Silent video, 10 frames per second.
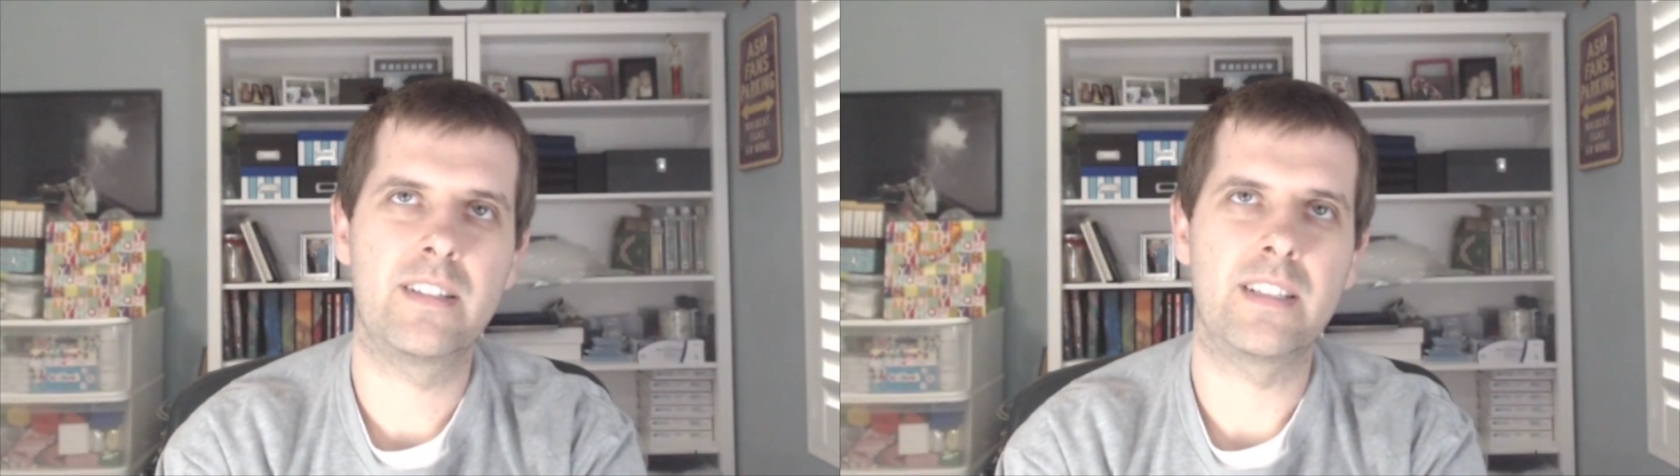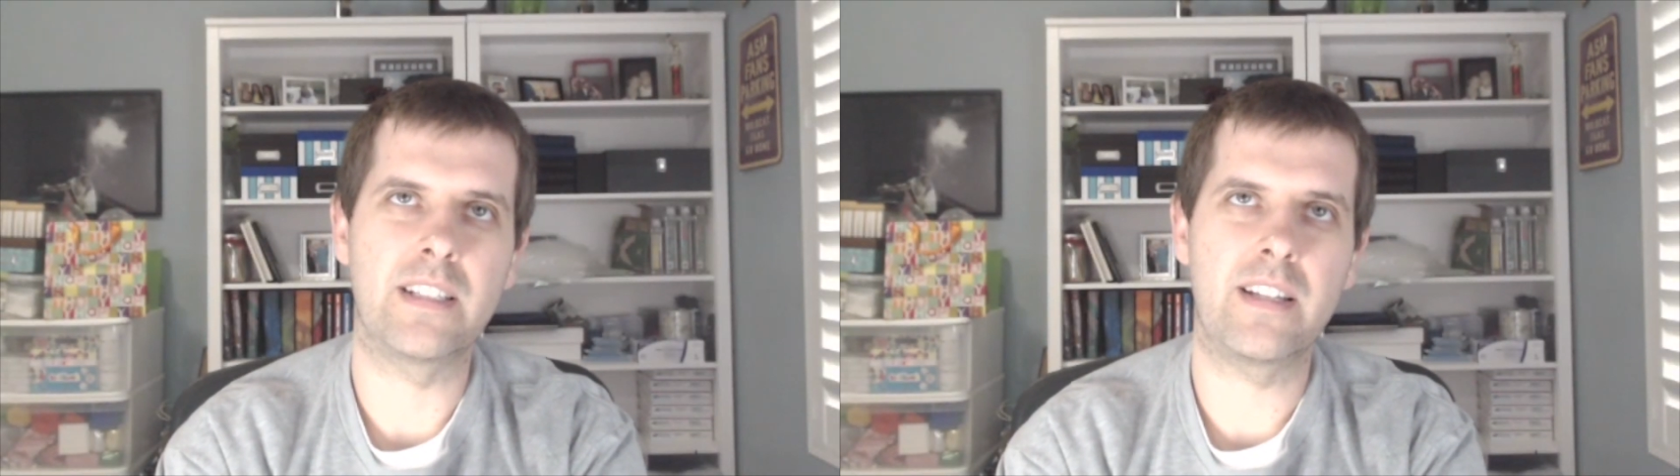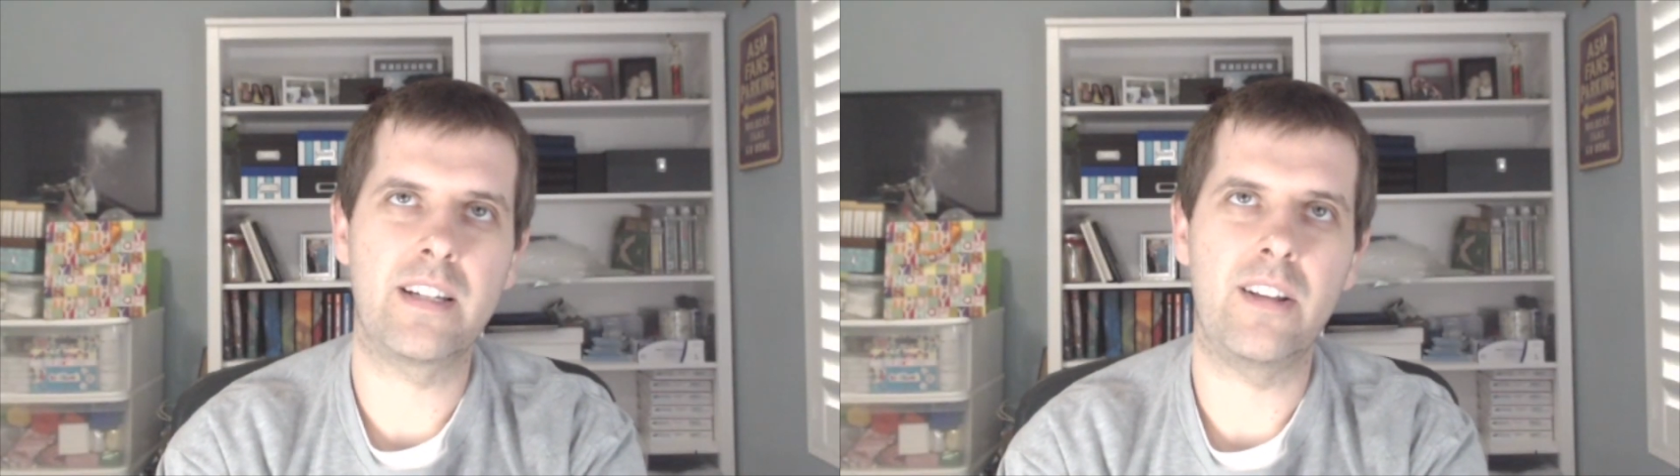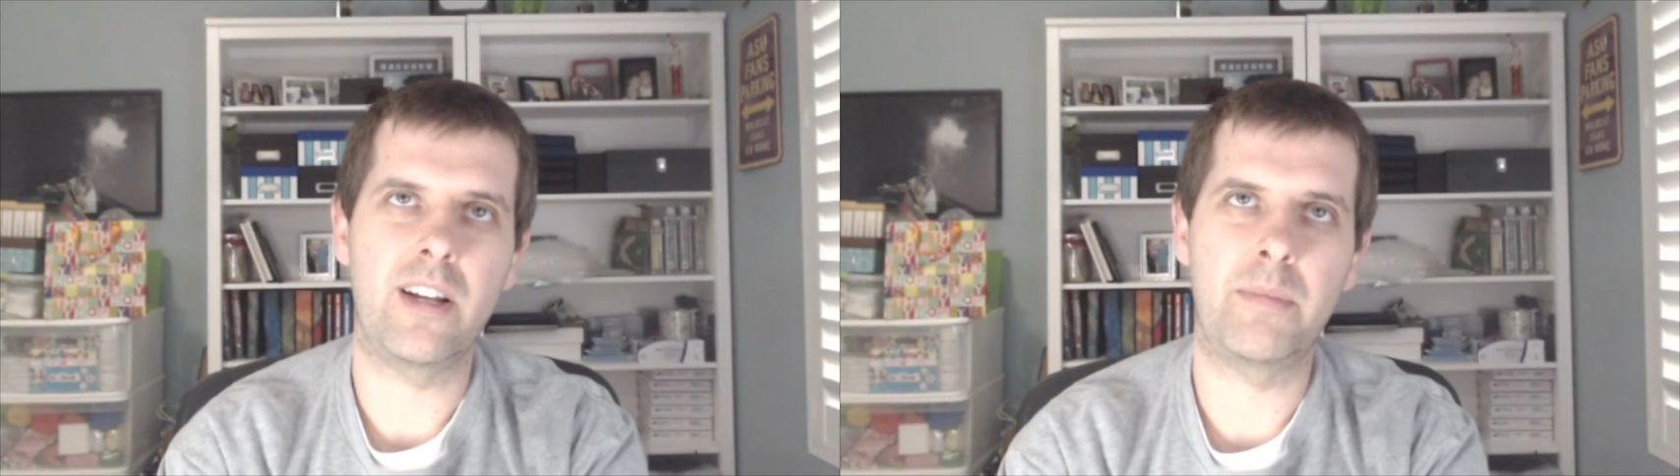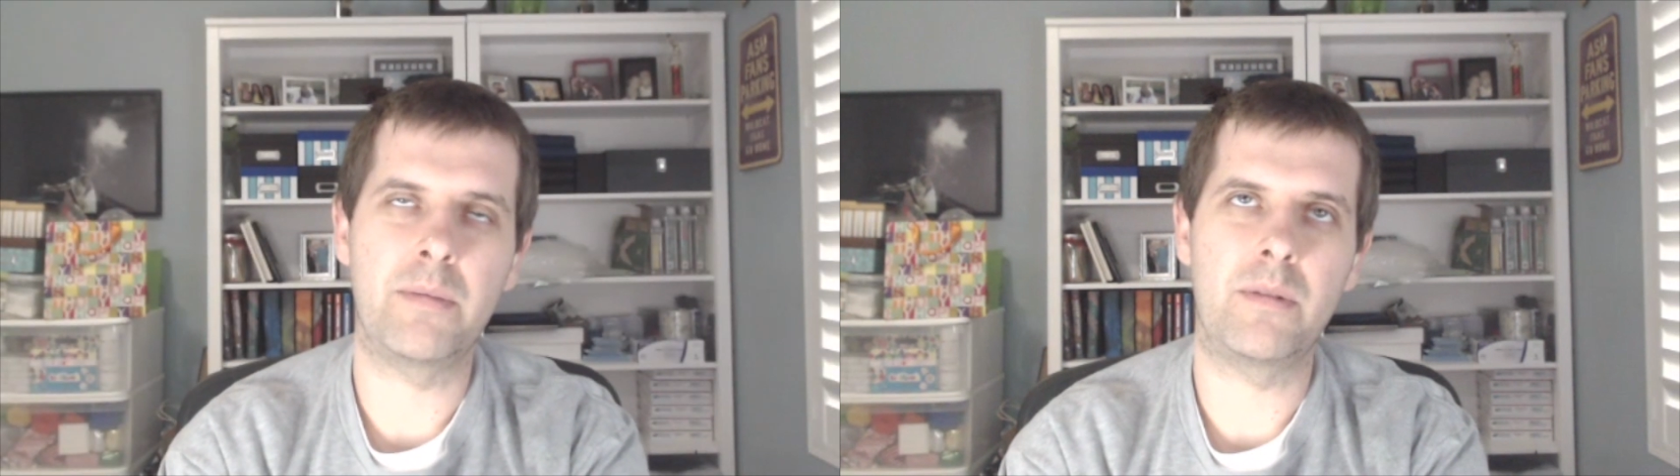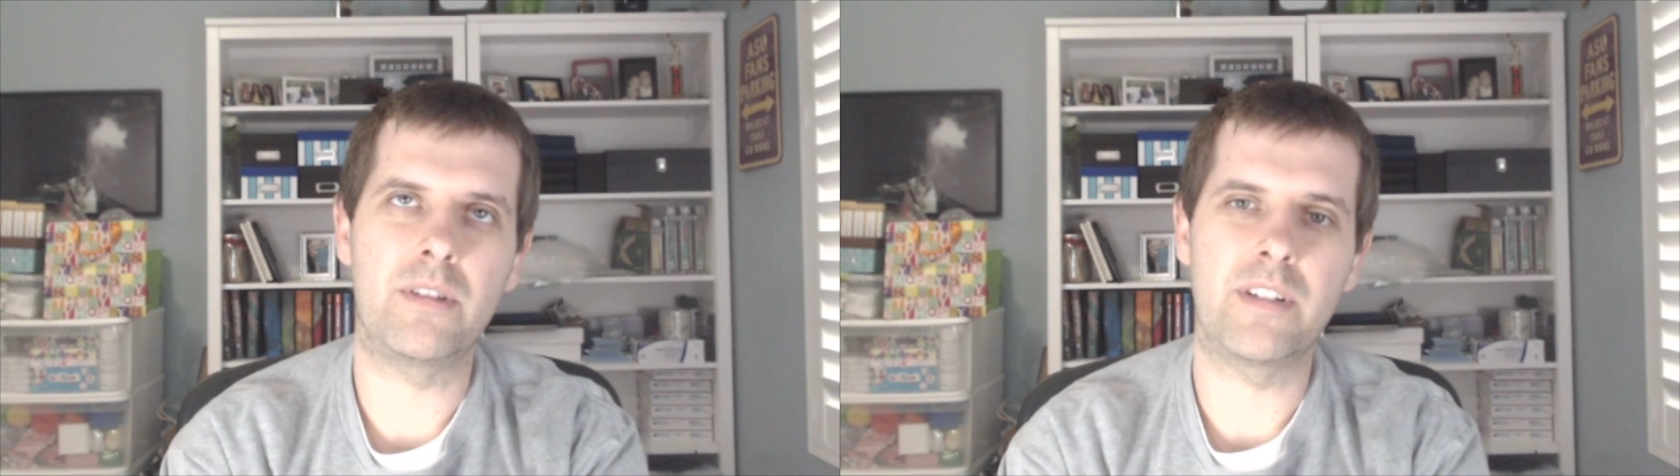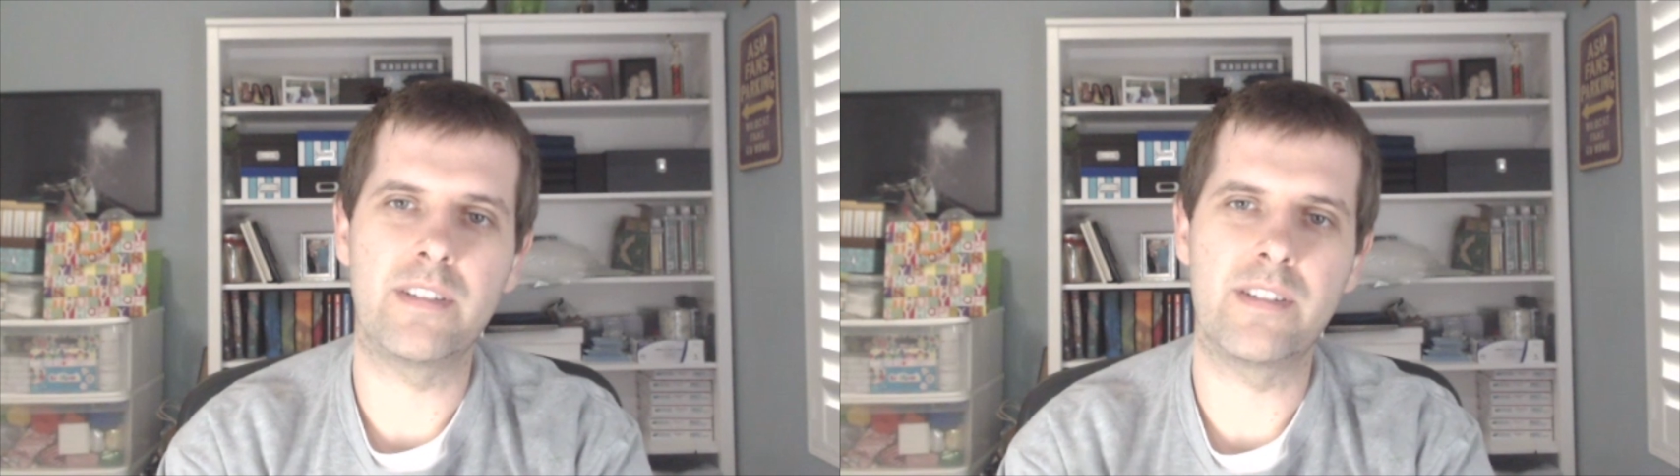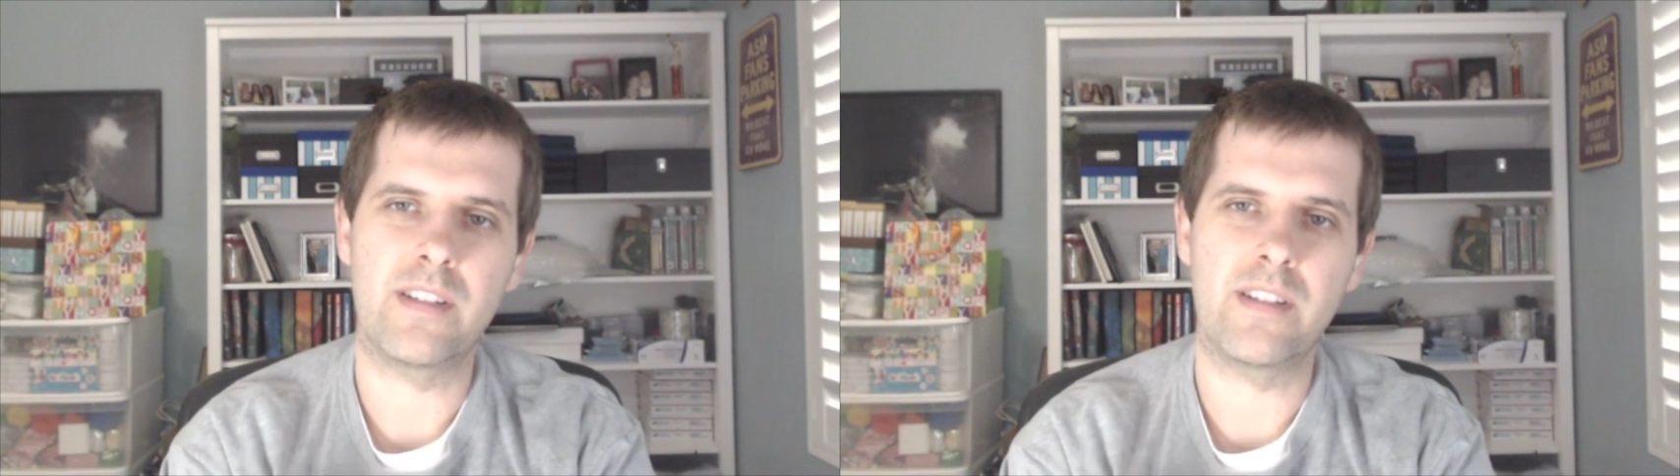because i think a lot of people are in the